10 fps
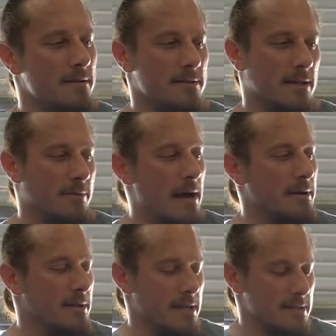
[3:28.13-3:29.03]
So when I
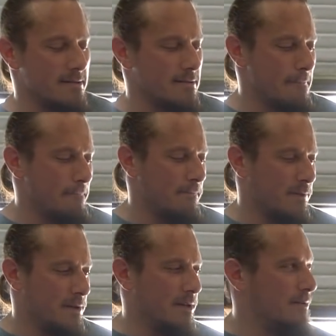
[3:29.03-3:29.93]
would do these
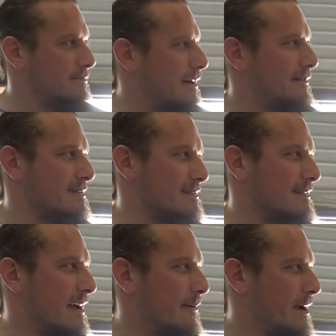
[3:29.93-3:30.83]
for you,
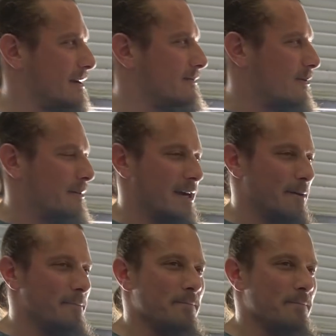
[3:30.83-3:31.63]
obviously the lightweight warming up,